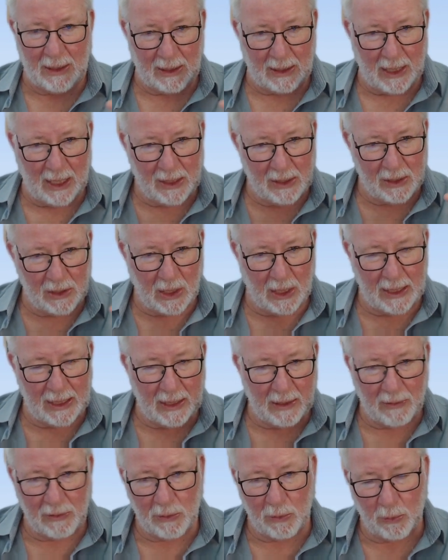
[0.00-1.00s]
Okay, the
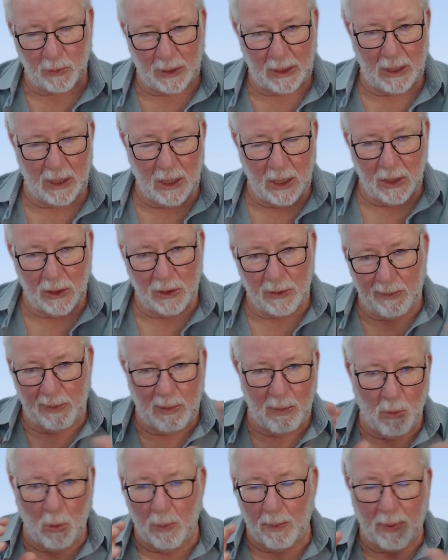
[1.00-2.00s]
idea of what can be
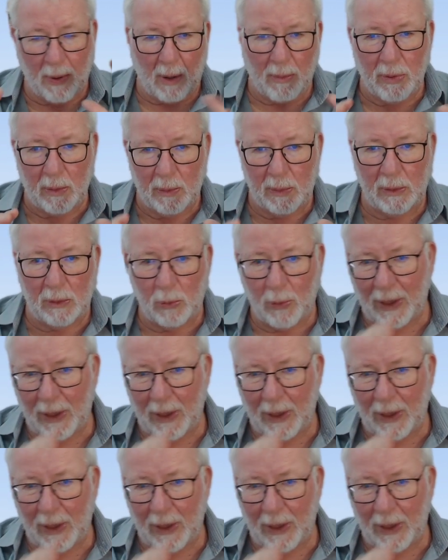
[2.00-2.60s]
more probable.